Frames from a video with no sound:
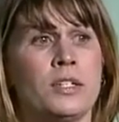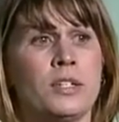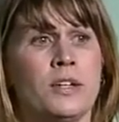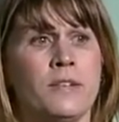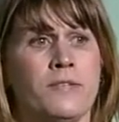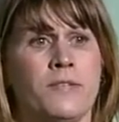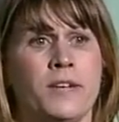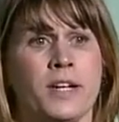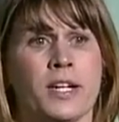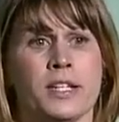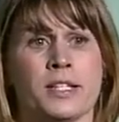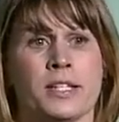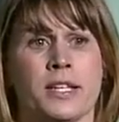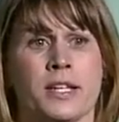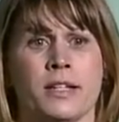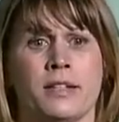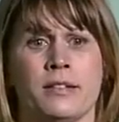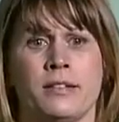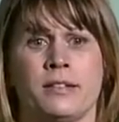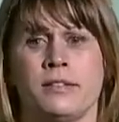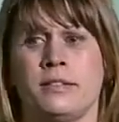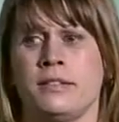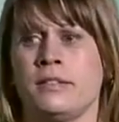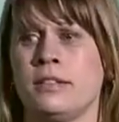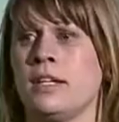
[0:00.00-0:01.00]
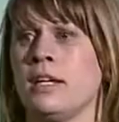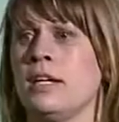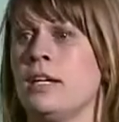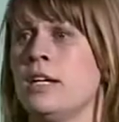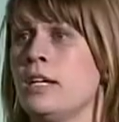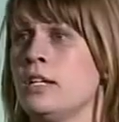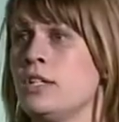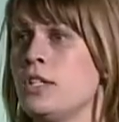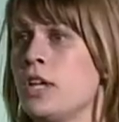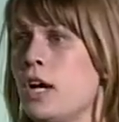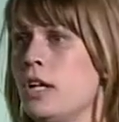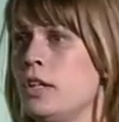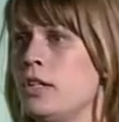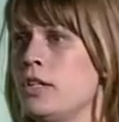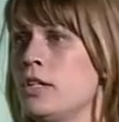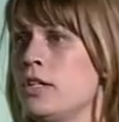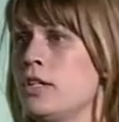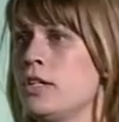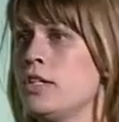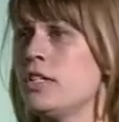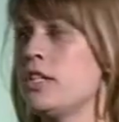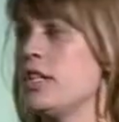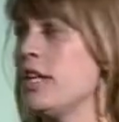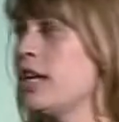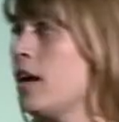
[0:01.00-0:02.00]
to fix it,
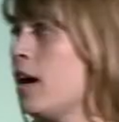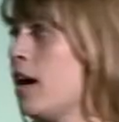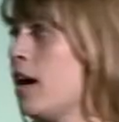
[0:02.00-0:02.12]
dollars they